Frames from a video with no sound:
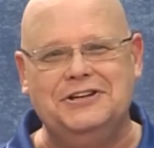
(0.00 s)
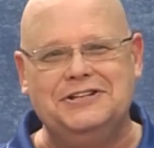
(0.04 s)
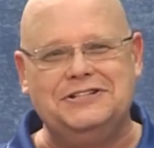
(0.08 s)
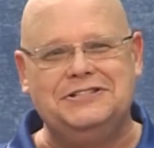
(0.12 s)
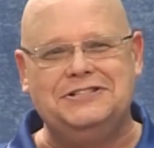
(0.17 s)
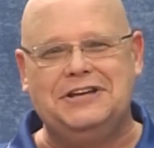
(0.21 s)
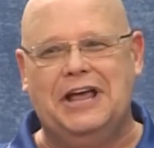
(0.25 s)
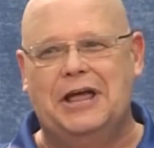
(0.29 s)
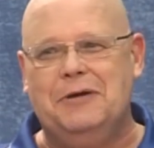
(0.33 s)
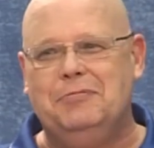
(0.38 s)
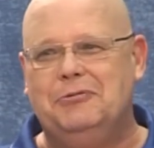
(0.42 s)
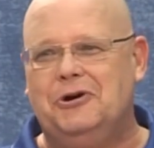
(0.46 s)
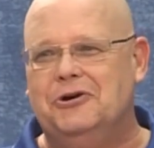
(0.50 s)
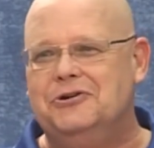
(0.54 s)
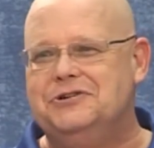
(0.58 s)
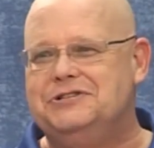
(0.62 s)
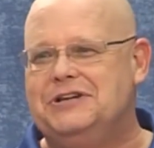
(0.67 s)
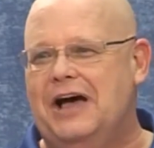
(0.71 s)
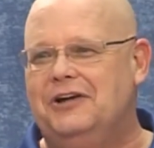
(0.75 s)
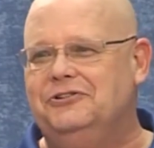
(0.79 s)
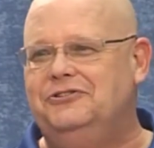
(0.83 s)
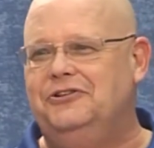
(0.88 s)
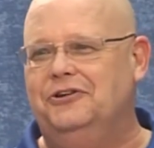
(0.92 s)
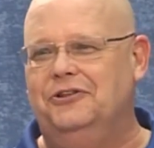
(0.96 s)
this tape goes
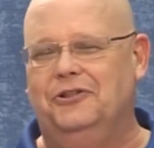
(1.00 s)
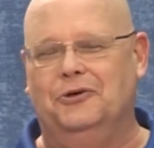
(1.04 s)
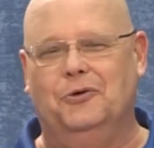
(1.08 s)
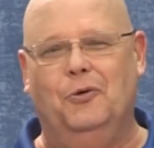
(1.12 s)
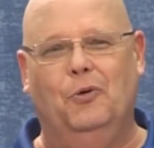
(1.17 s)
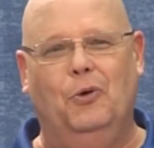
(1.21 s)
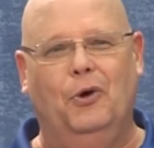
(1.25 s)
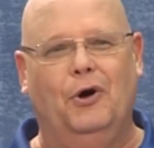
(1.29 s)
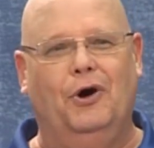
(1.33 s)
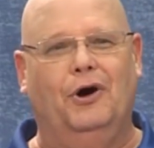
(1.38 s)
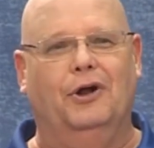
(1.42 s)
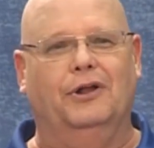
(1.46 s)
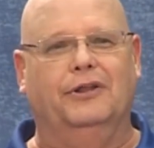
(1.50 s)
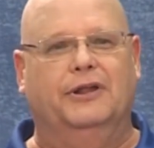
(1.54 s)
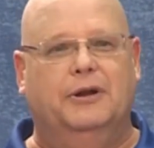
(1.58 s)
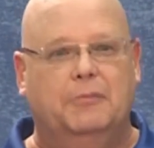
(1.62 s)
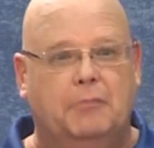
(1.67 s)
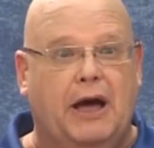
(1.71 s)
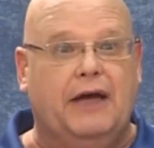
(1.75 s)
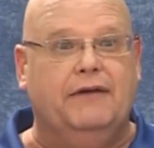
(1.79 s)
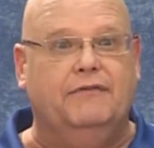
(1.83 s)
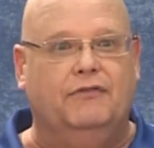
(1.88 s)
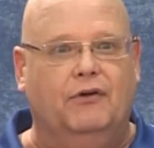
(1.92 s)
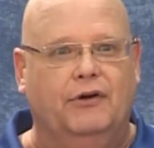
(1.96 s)
out to the world, and
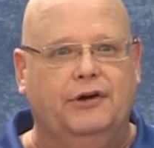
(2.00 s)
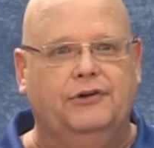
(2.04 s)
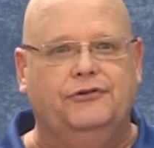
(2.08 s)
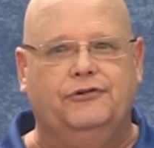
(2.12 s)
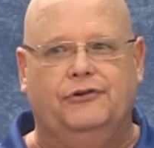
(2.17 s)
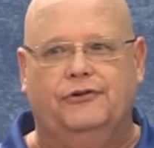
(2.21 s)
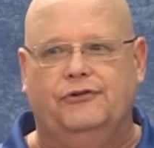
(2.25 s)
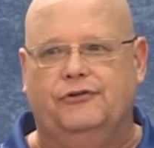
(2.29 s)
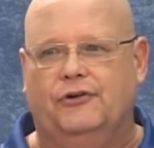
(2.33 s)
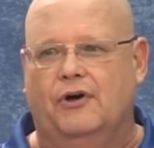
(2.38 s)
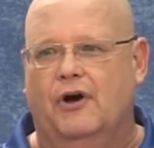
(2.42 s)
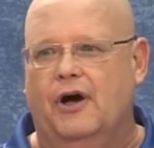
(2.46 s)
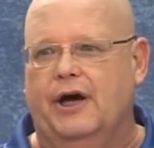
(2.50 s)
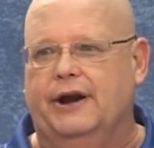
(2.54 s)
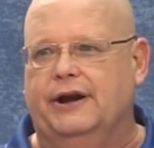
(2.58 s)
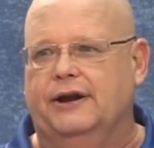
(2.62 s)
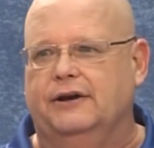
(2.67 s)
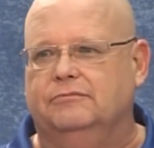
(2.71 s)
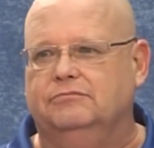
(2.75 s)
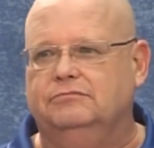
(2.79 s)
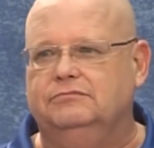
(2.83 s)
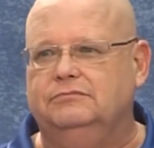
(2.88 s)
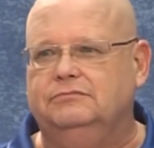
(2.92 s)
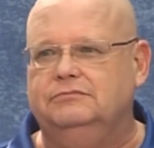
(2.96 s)
my voice is on
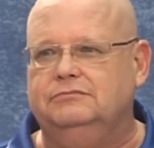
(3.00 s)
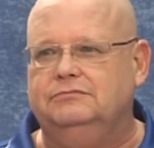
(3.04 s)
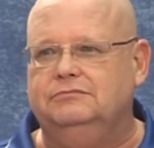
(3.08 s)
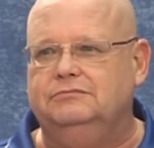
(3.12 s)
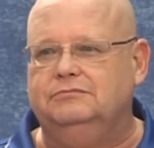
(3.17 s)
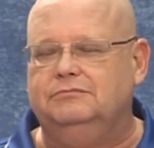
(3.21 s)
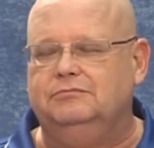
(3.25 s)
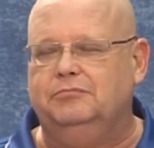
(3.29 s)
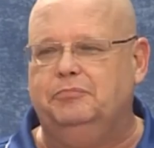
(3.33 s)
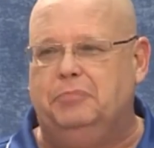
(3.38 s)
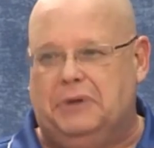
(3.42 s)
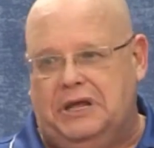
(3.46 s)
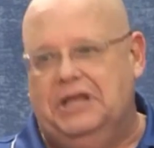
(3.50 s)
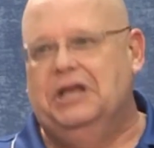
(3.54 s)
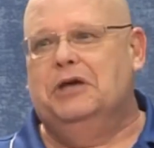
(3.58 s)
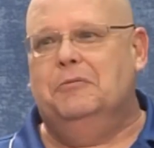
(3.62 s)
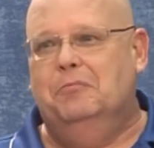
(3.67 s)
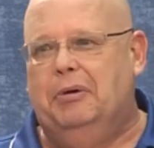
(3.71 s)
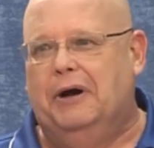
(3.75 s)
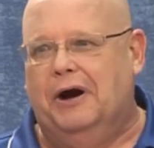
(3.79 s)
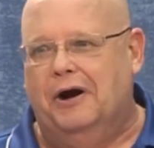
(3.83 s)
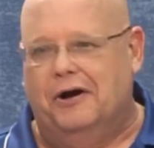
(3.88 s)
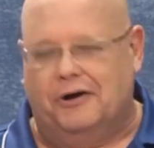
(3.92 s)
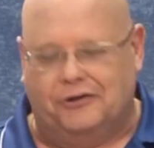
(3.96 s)
it, being
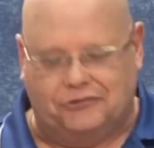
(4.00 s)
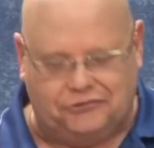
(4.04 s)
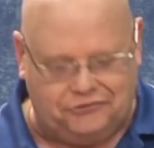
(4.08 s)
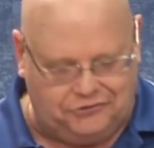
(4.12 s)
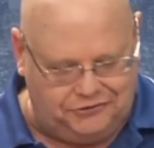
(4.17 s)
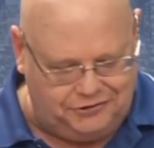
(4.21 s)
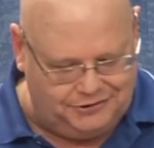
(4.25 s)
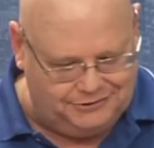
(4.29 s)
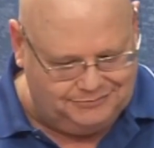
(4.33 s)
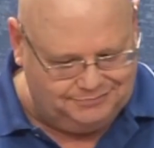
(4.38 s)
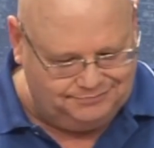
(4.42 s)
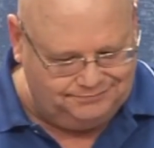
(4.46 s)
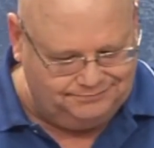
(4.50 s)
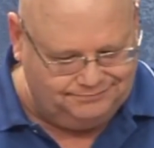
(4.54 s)
embarrassed.